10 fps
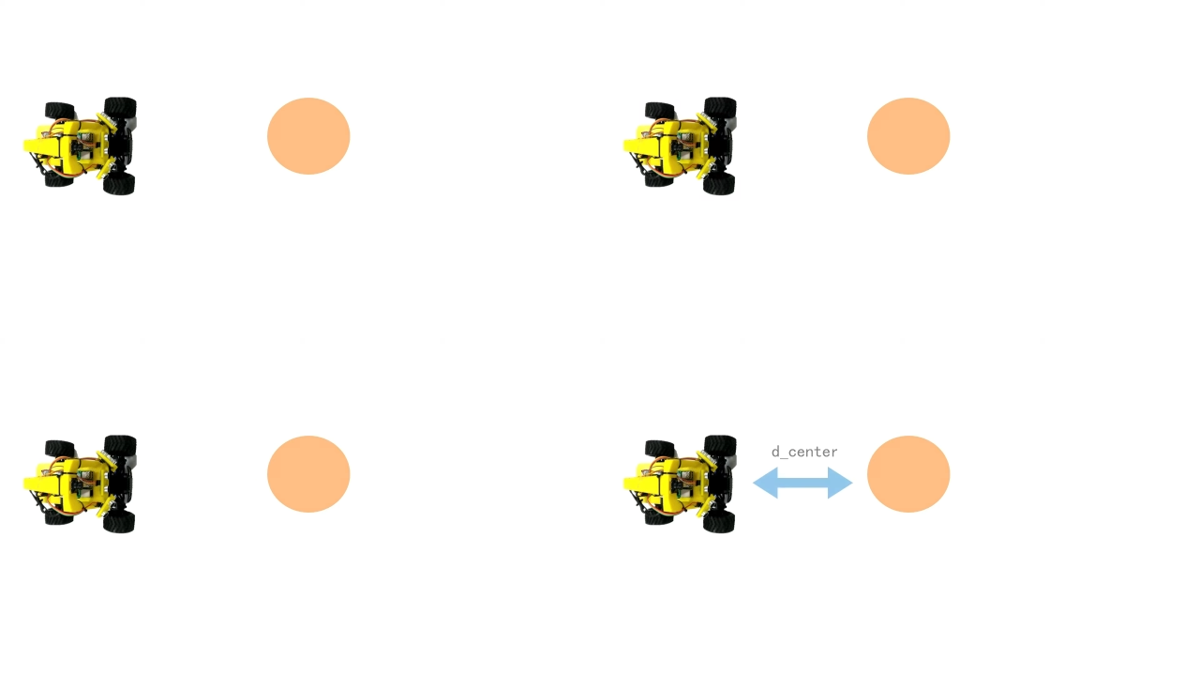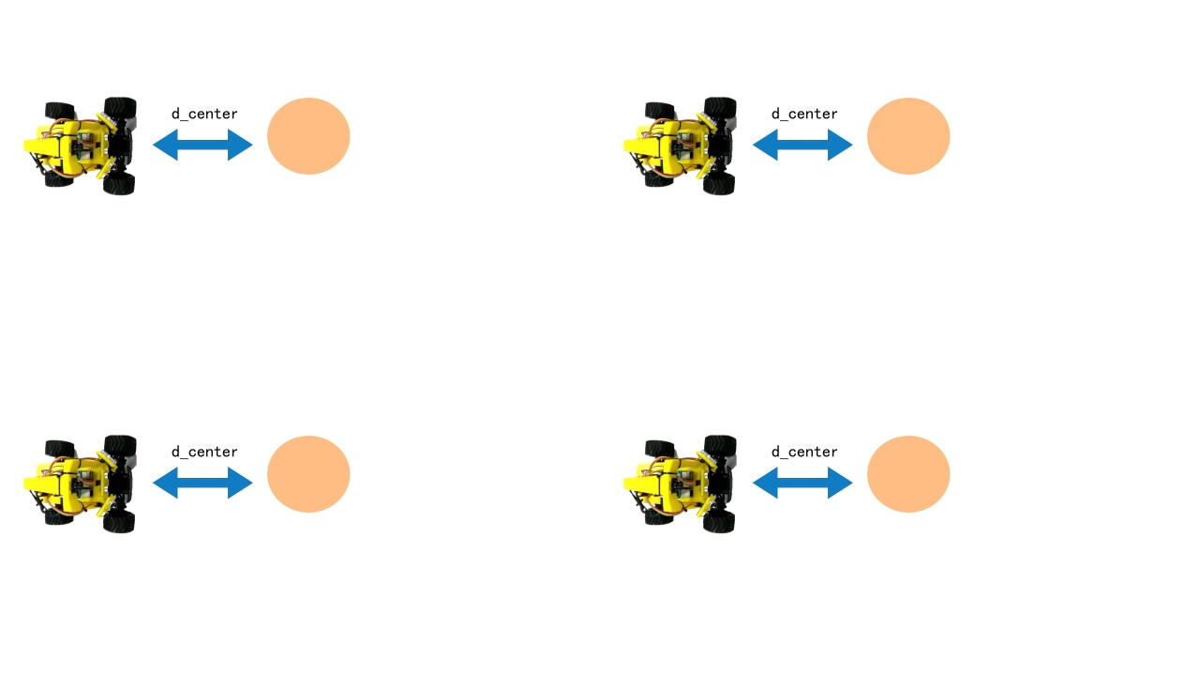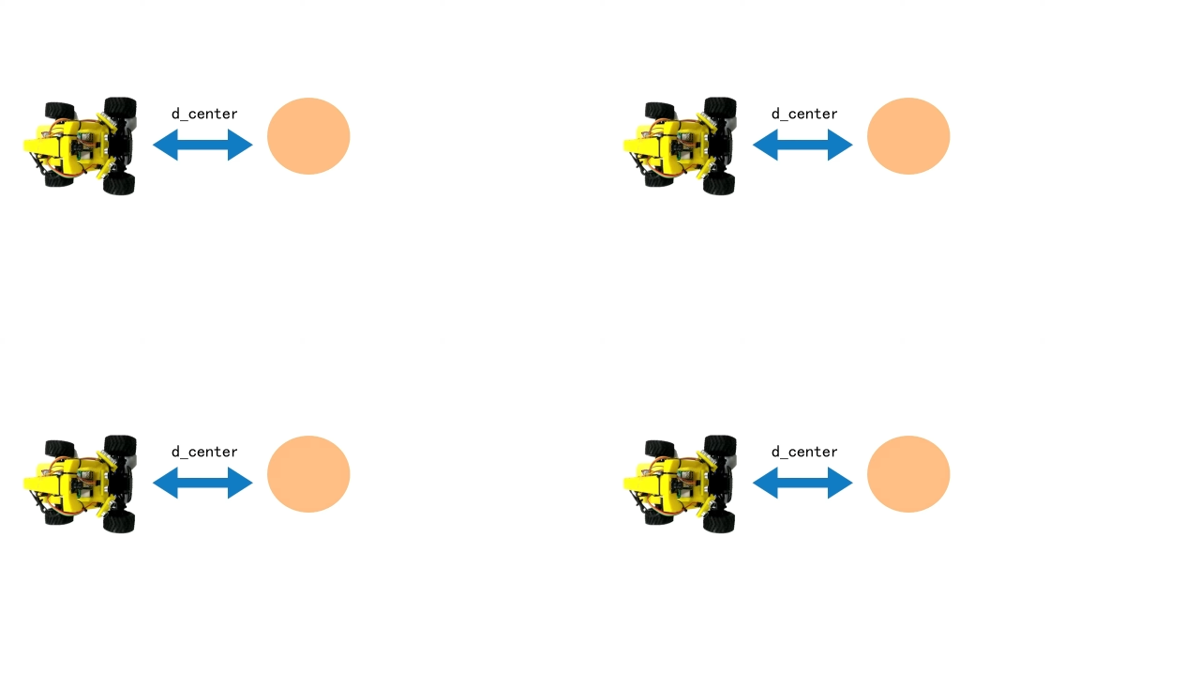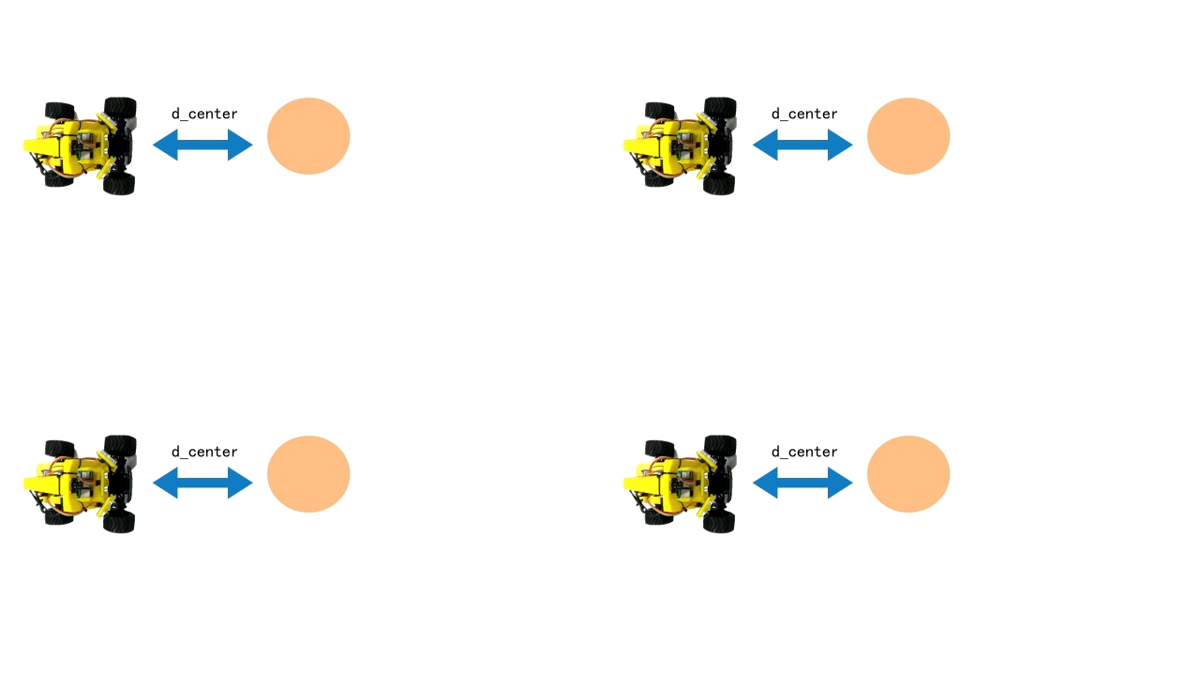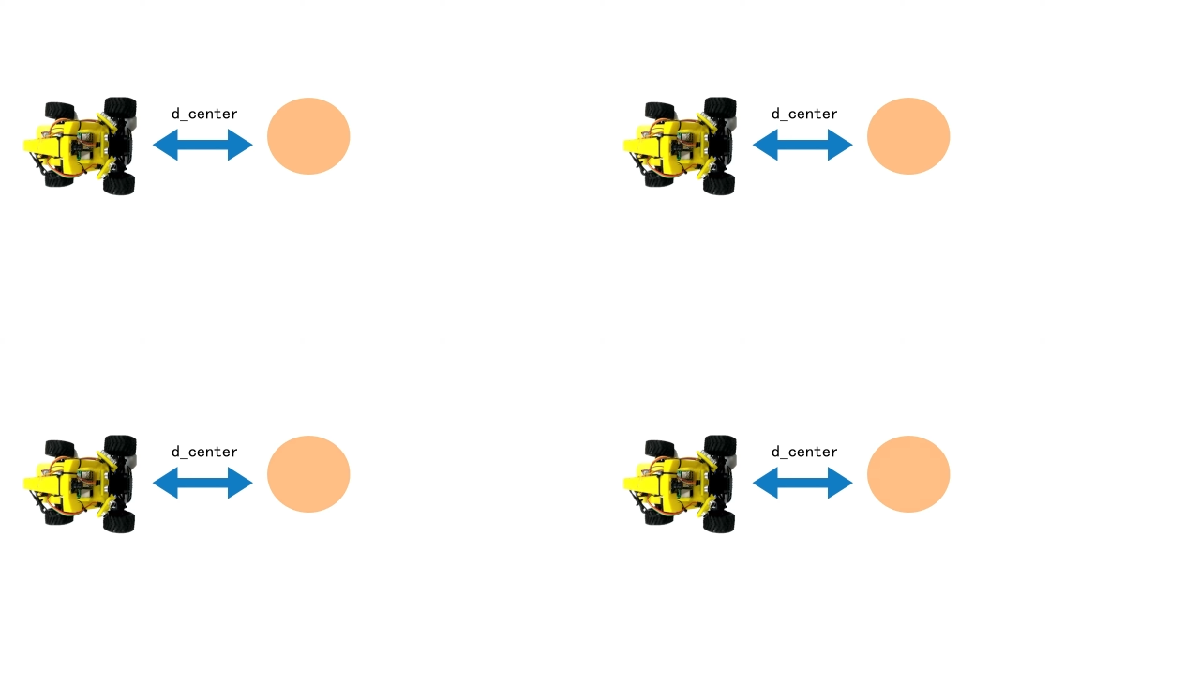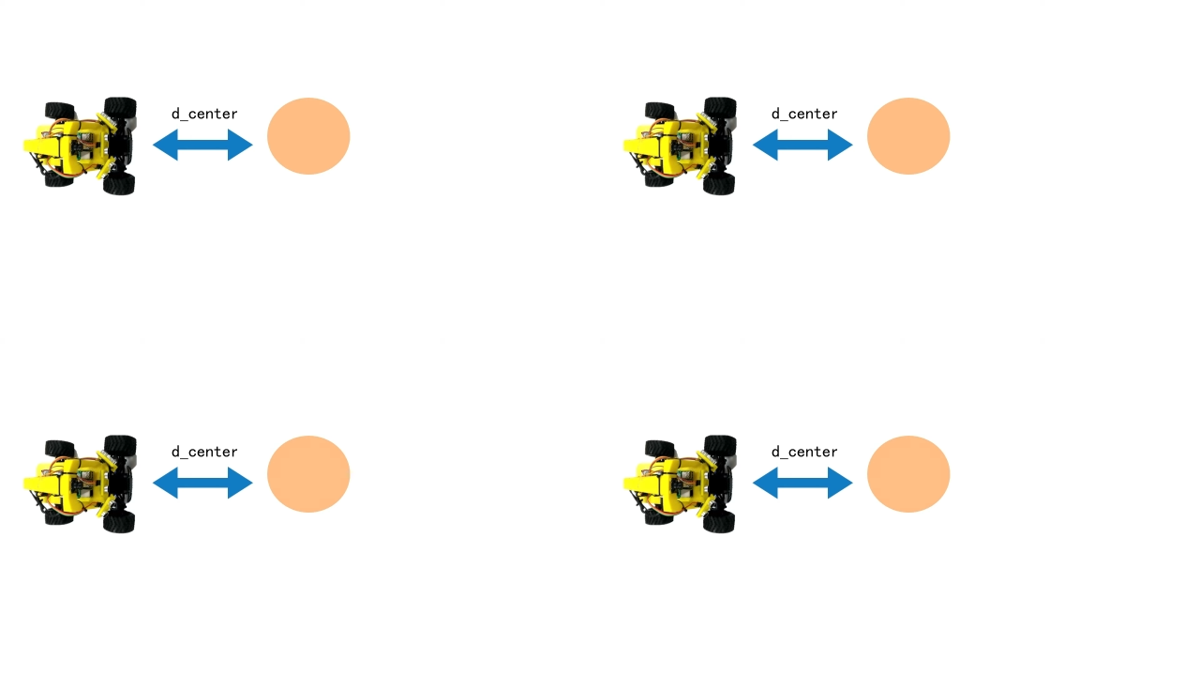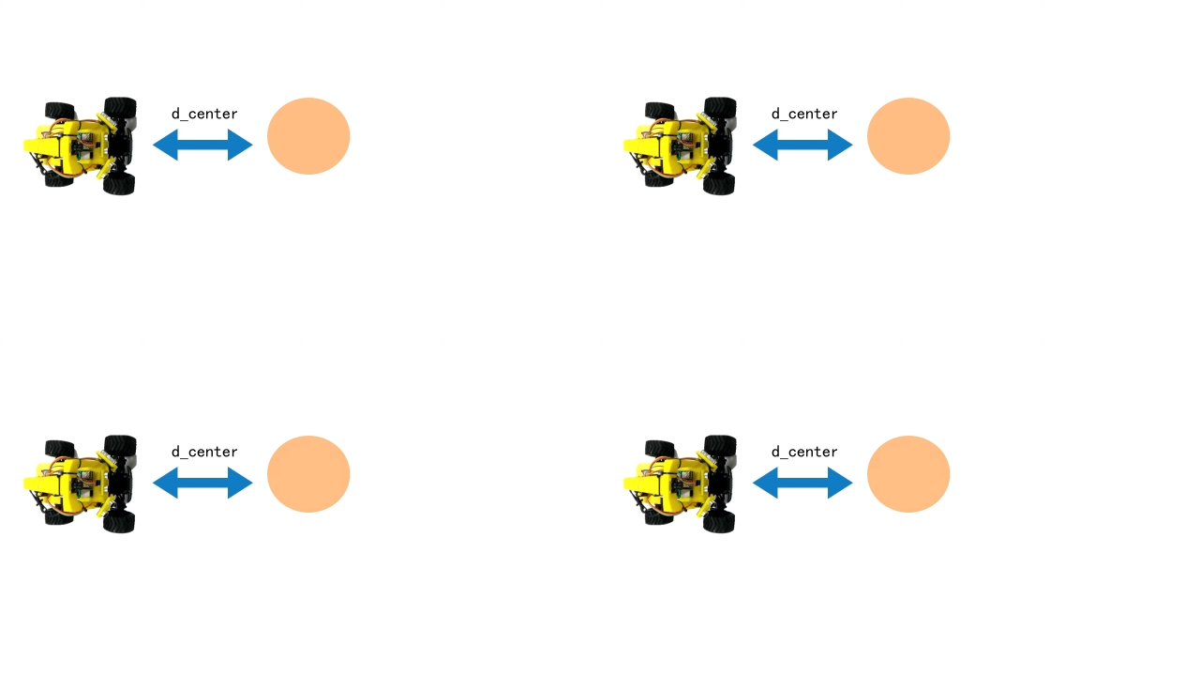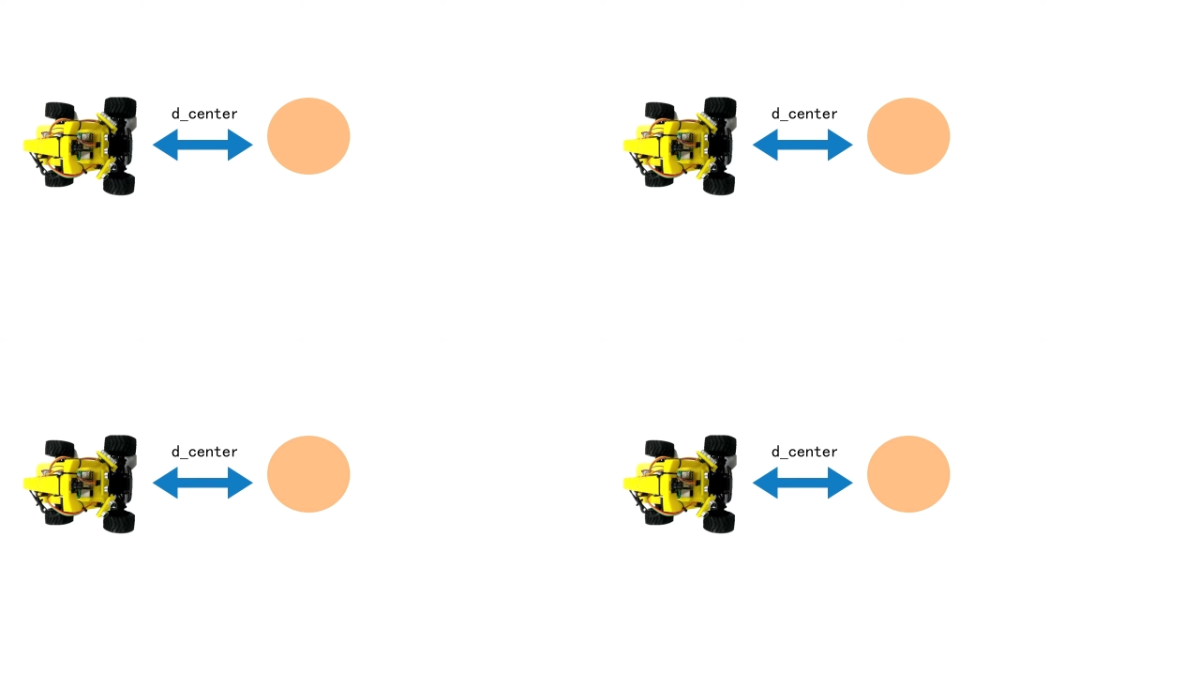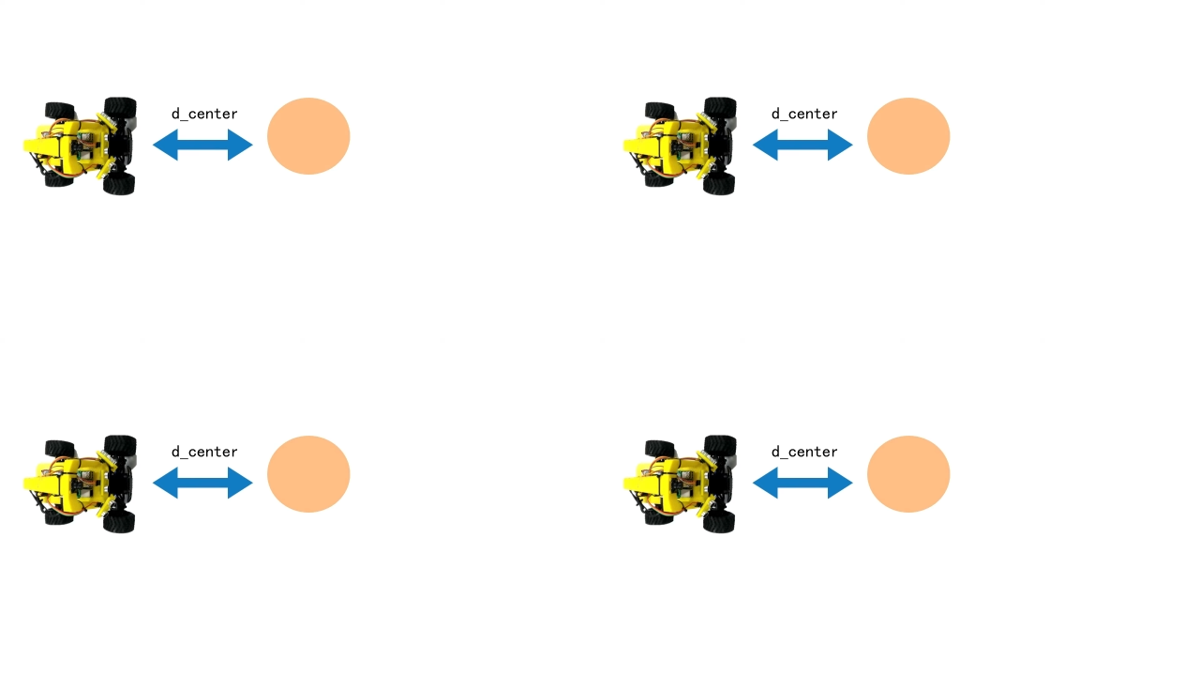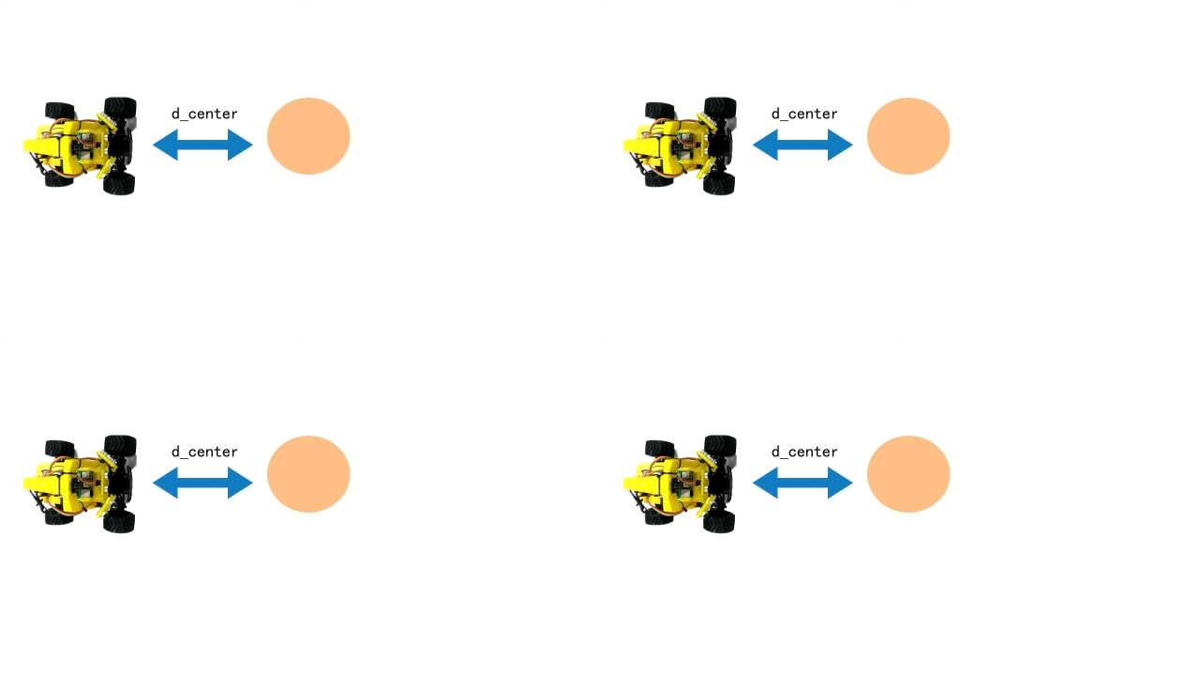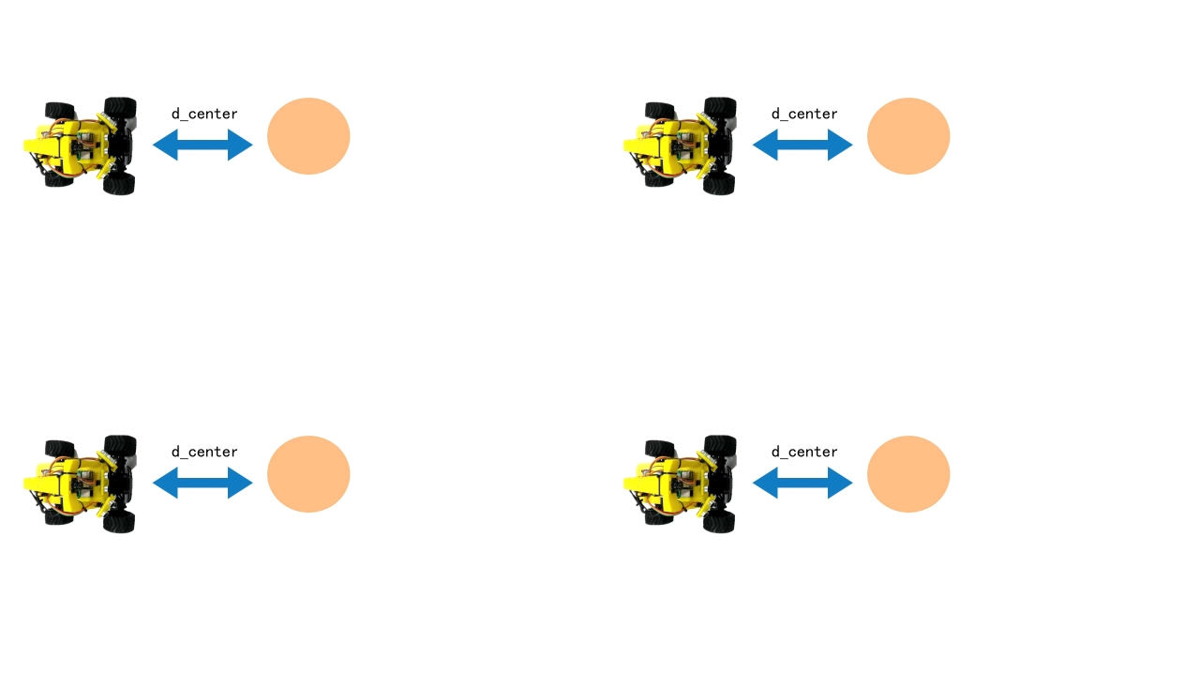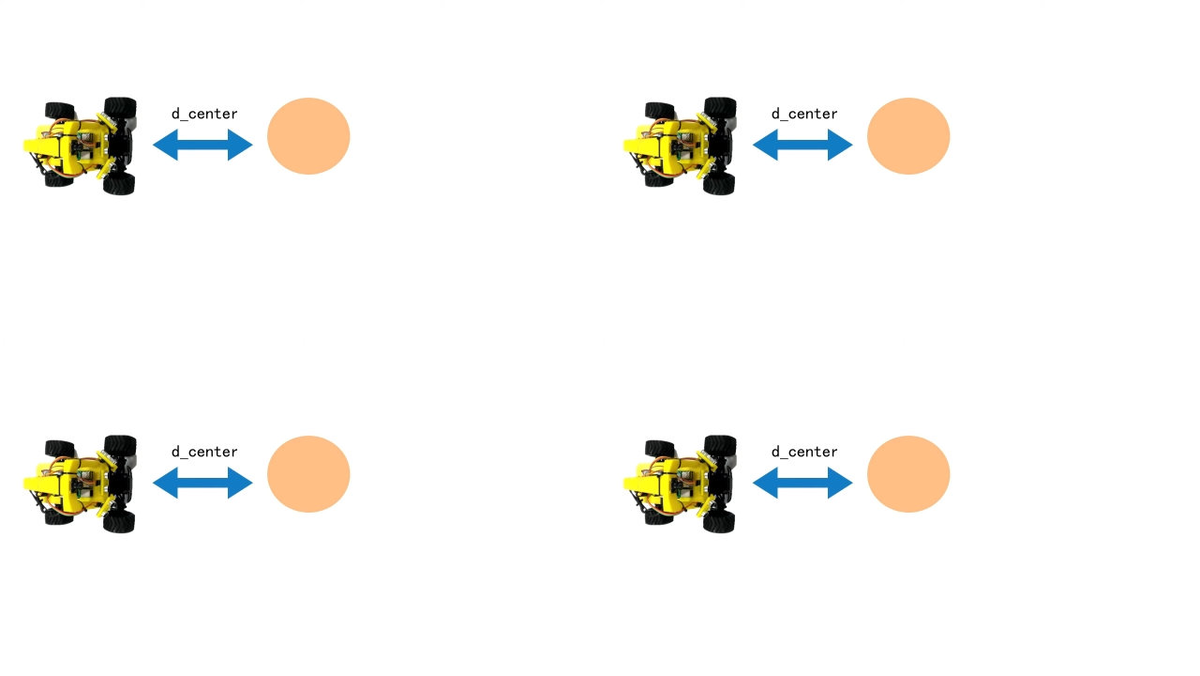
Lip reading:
(no speaker visible)